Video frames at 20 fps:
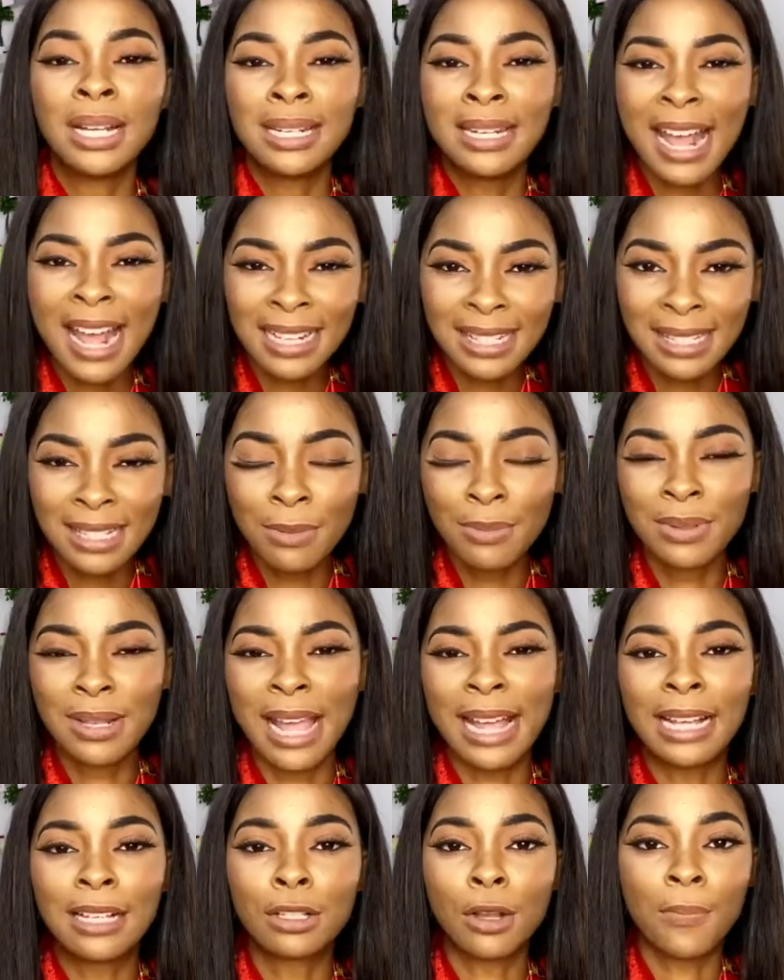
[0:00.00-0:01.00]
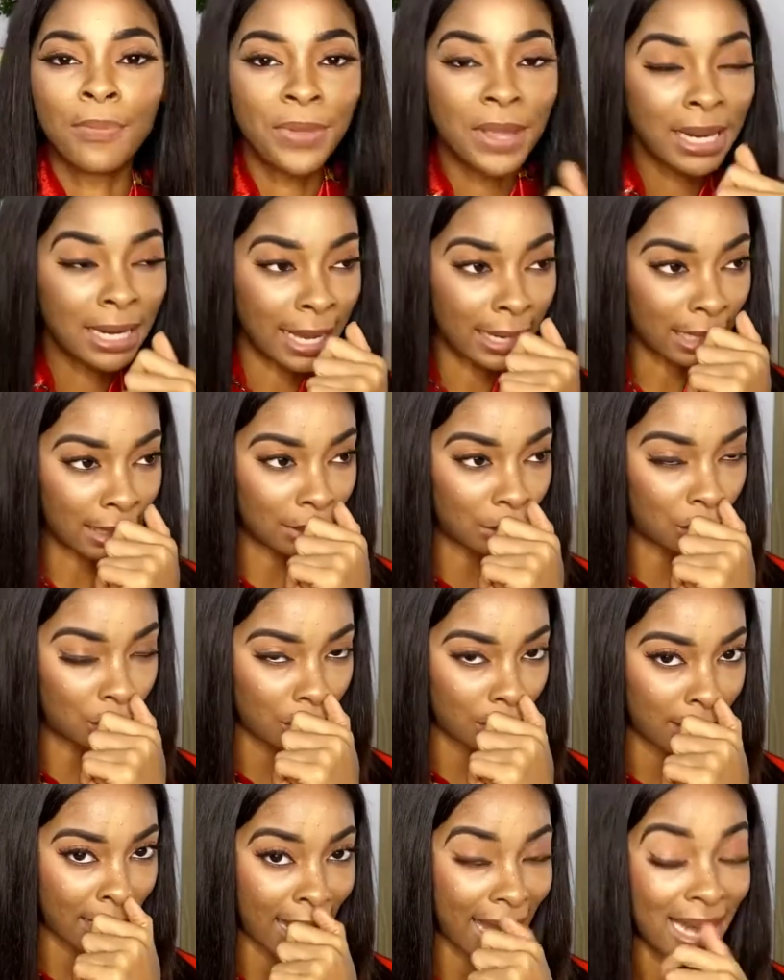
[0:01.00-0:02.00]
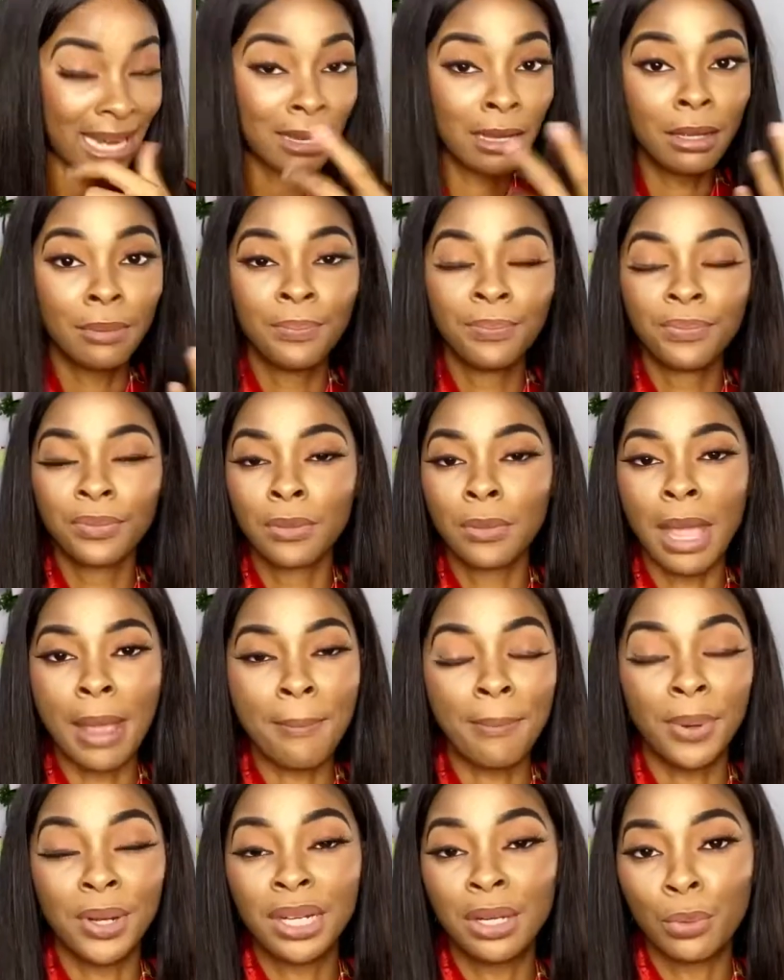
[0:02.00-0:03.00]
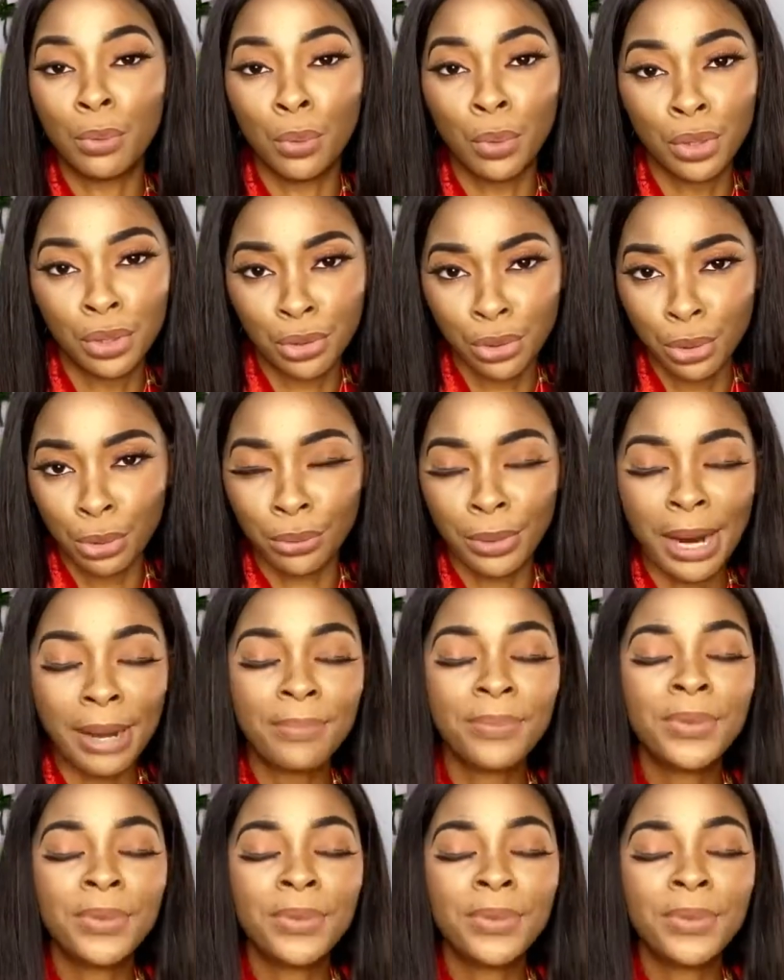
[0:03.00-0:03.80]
That seems like something like cliche that anybody wants to do, right?